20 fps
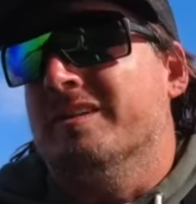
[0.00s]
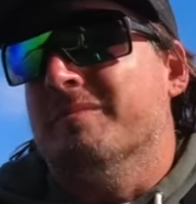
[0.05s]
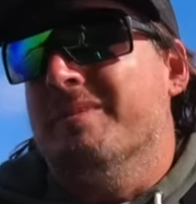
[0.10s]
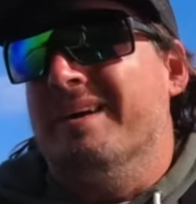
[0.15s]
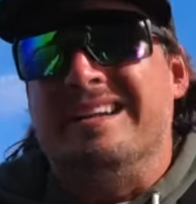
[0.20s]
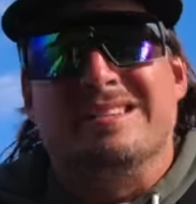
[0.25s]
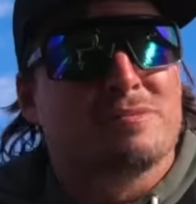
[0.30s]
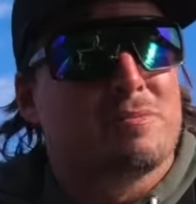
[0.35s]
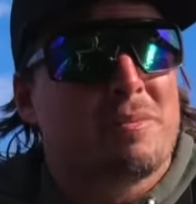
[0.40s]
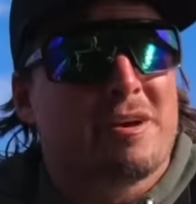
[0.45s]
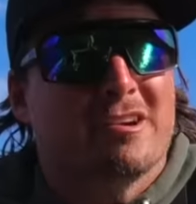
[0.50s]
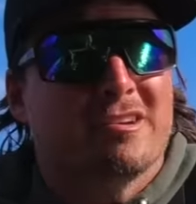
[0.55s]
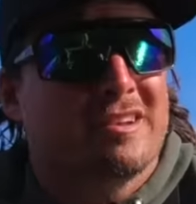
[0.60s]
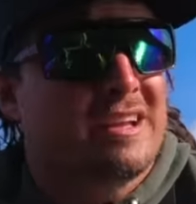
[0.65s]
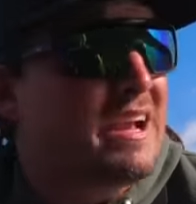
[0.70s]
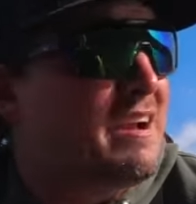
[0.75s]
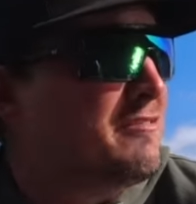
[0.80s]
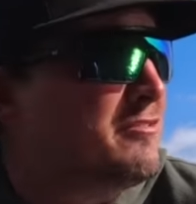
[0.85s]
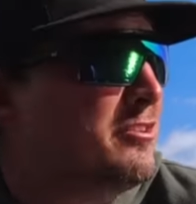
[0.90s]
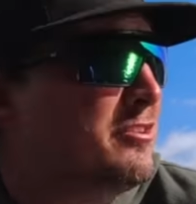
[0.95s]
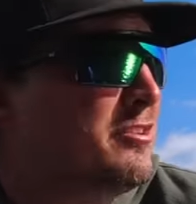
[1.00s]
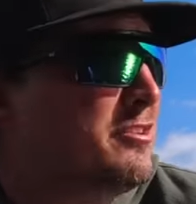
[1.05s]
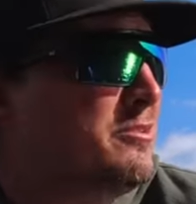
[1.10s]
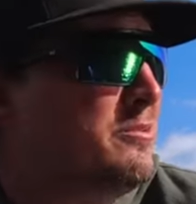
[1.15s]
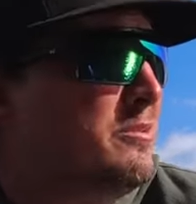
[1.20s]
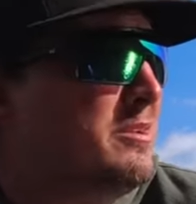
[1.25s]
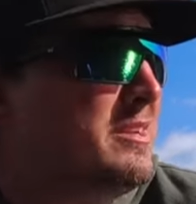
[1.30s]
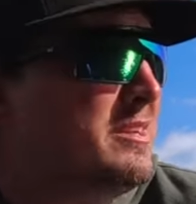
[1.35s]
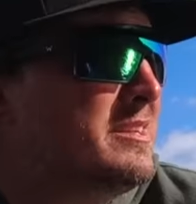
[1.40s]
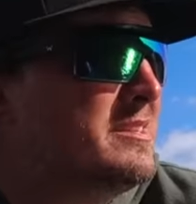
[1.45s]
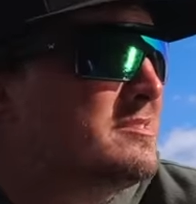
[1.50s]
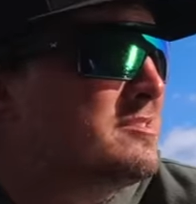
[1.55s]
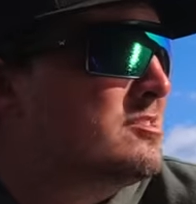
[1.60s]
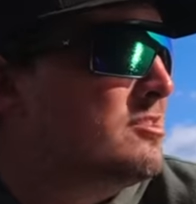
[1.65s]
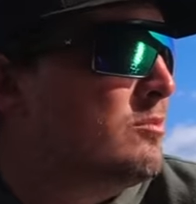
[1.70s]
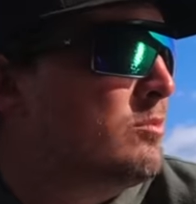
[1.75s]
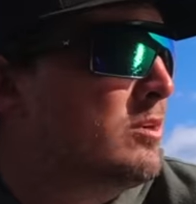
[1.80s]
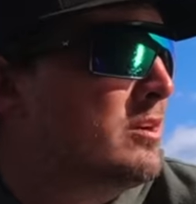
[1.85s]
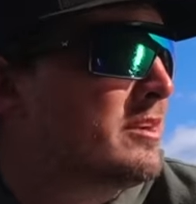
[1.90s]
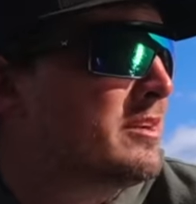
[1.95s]
The bite's been better in the afternoon, and
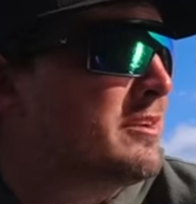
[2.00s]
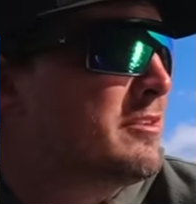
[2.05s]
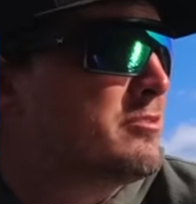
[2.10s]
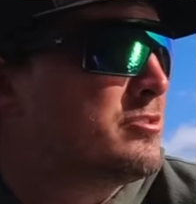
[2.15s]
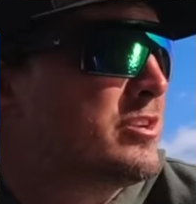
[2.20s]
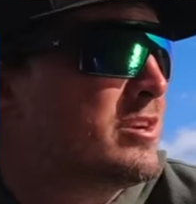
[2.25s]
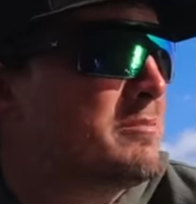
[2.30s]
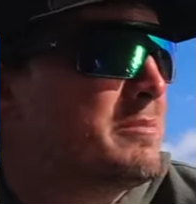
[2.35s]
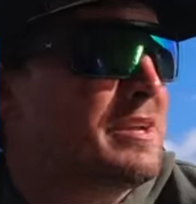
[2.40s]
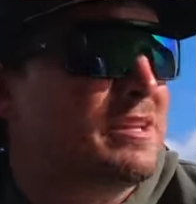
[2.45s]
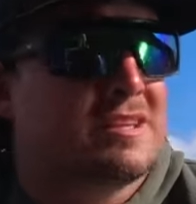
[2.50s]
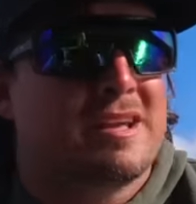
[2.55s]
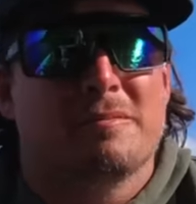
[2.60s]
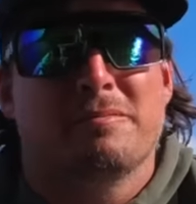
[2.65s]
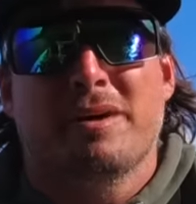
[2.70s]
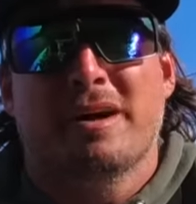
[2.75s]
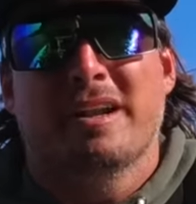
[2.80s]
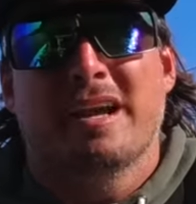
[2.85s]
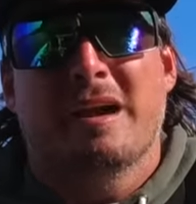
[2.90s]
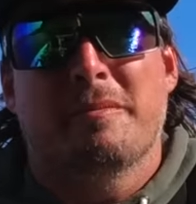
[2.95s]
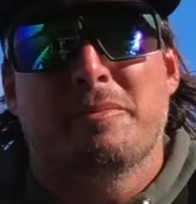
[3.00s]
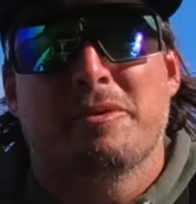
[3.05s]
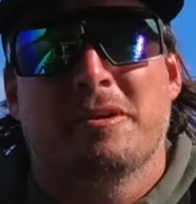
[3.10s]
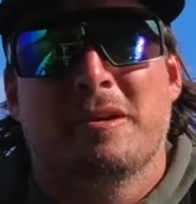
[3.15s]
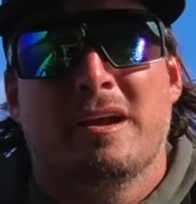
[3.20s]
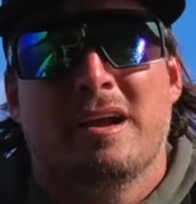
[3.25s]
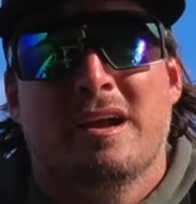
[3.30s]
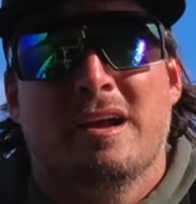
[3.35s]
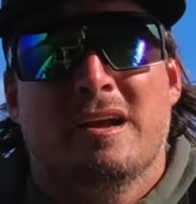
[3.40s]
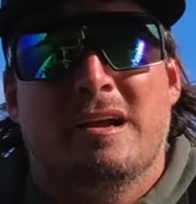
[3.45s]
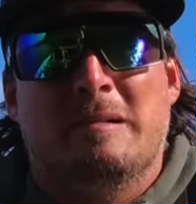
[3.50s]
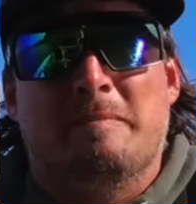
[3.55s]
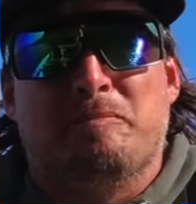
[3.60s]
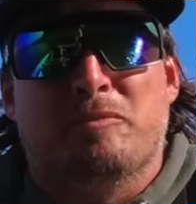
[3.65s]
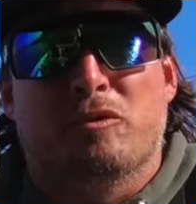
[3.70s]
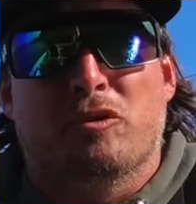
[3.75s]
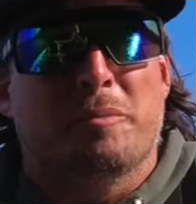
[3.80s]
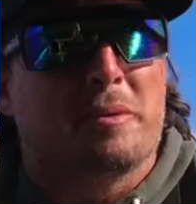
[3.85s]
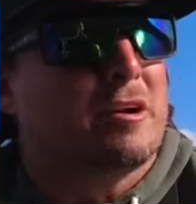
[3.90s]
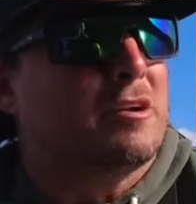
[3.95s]
so we're gonna go try to make that bite happen a
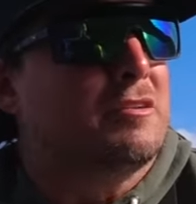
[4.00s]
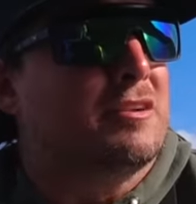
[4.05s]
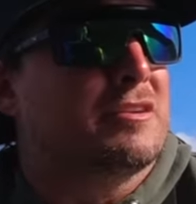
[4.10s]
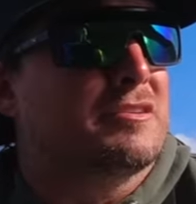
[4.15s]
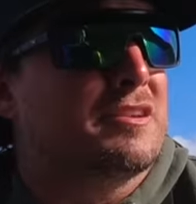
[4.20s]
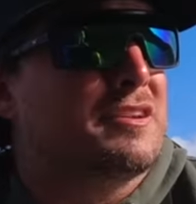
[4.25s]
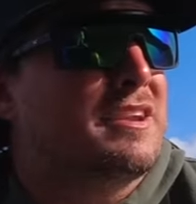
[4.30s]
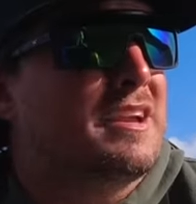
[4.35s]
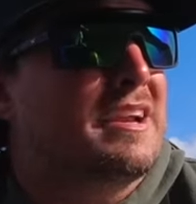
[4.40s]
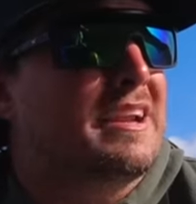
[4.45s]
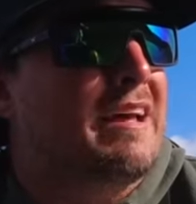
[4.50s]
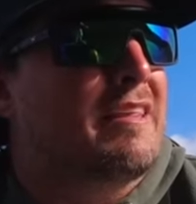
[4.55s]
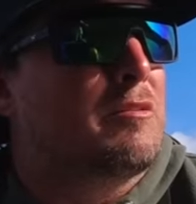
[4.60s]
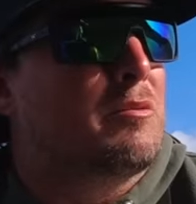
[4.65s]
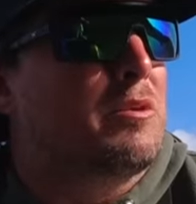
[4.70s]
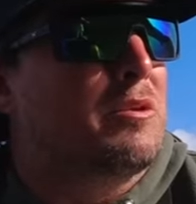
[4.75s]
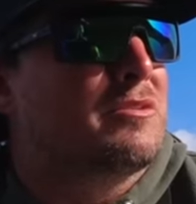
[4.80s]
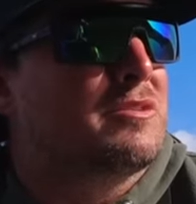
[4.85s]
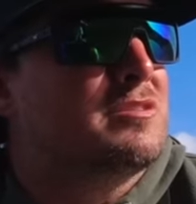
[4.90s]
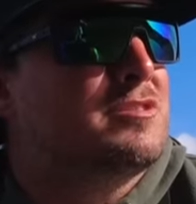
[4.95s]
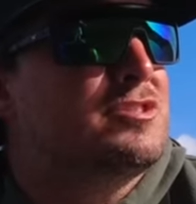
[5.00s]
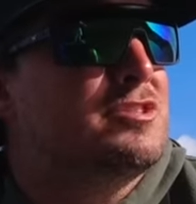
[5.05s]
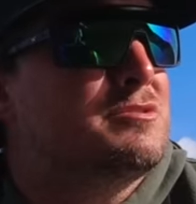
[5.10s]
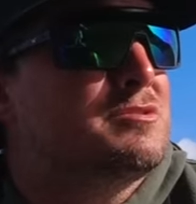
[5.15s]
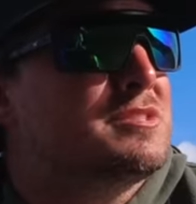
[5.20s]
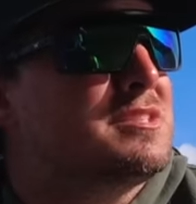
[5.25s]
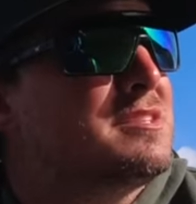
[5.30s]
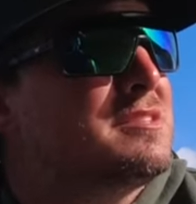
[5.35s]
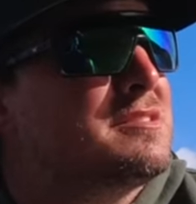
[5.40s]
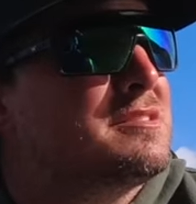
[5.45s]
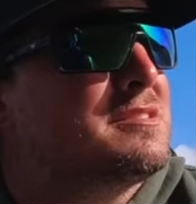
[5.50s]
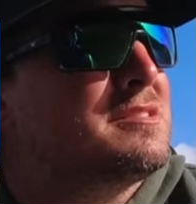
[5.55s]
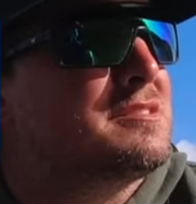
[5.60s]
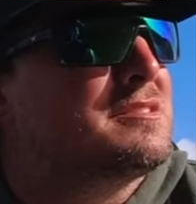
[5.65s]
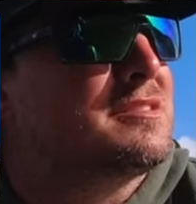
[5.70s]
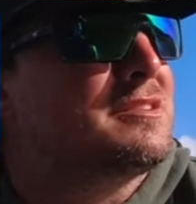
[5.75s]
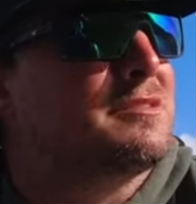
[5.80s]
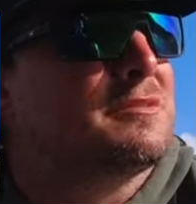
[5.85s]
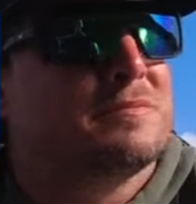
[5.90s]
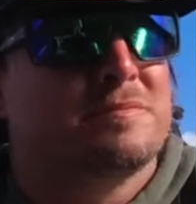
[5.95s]
little bit earlier in the day now that we know what the juice is.
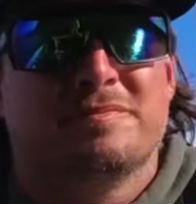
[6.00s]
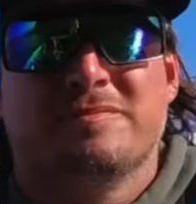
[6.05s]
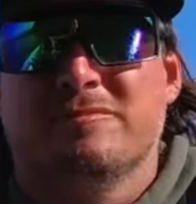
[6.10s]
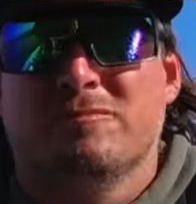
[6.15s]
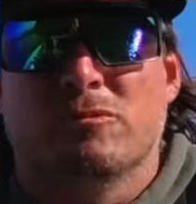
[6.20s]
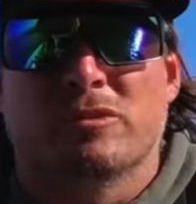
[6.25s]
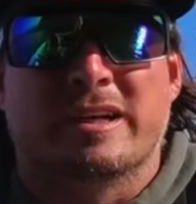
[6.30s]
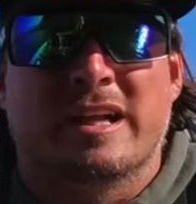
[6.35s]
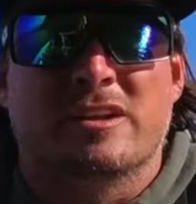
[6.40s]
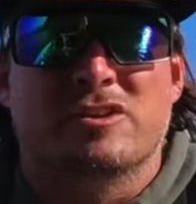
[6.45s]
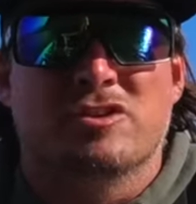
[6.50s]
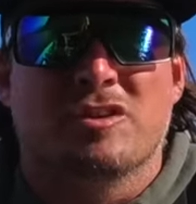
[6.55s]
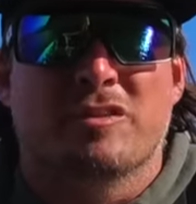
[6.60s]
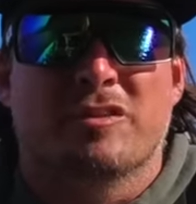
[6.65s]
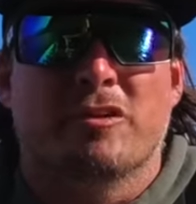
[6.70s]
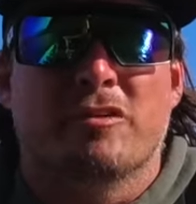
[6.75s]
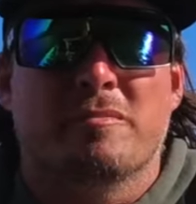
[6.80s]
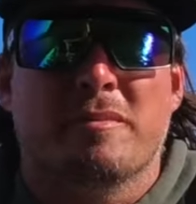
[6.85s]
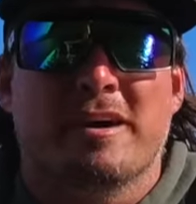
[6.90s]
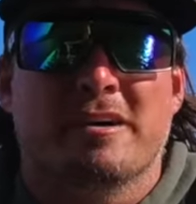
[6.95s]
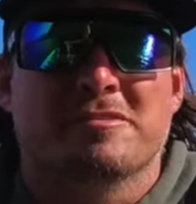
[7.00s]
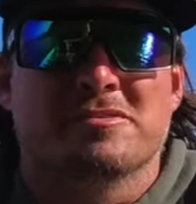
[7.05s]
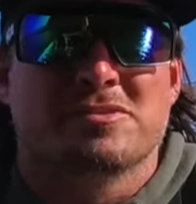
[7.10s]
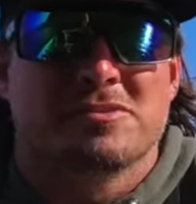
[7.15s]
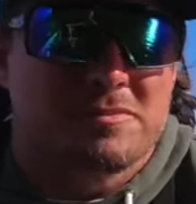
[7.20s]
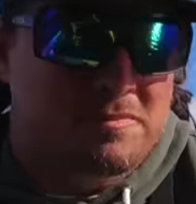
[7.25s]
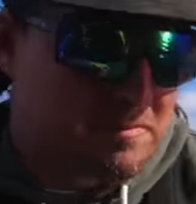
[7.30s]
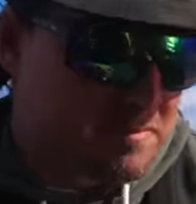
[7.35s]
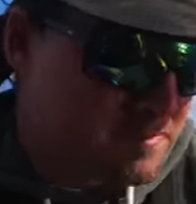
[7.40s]
So we'll catch you in thirty miles.